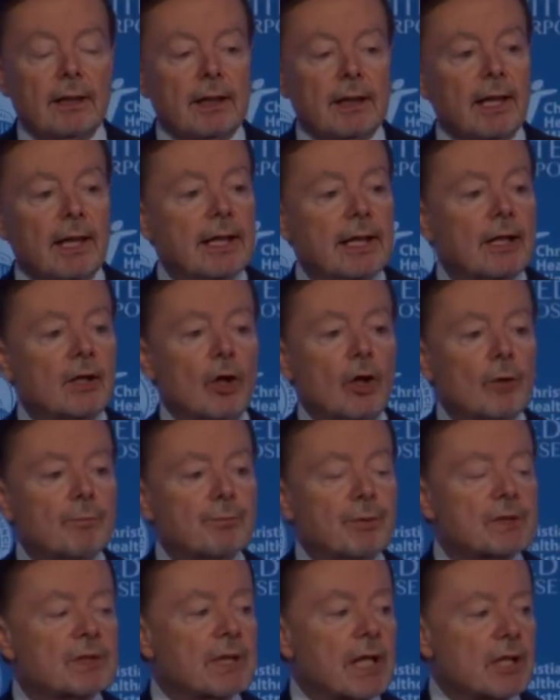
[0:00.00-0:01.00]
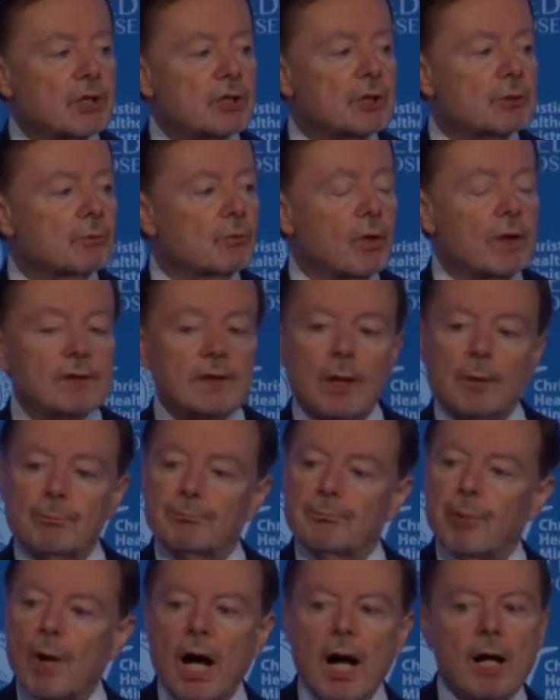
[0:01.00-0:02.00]
and in her possession was a
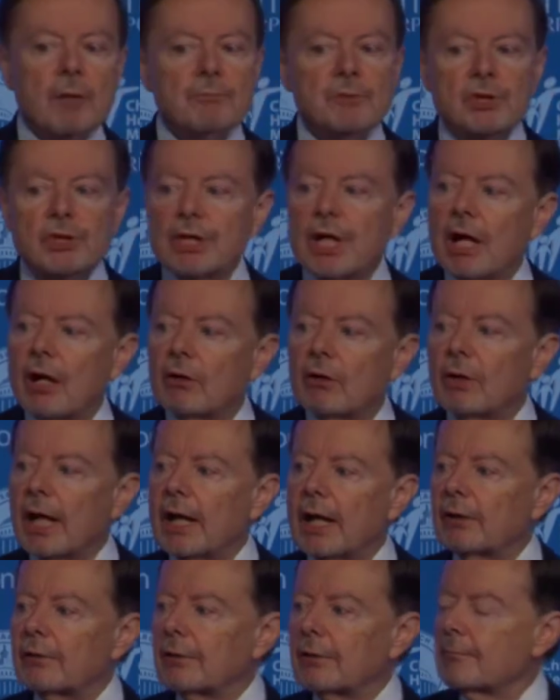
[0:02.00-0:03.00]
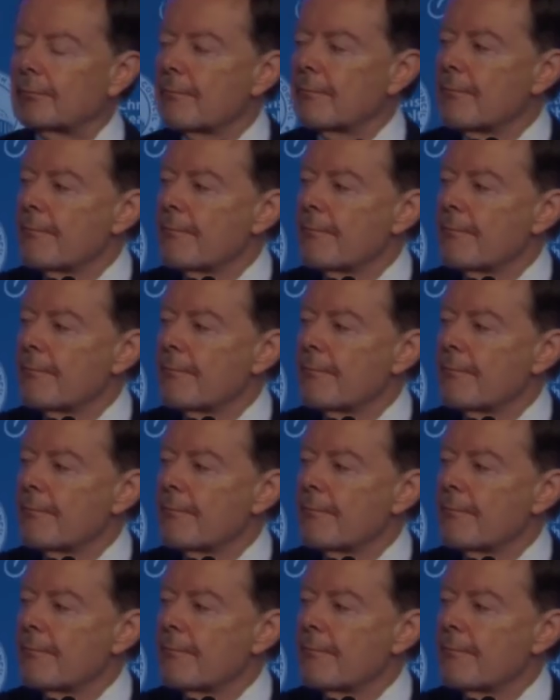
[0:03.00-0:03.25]
bombshell letter.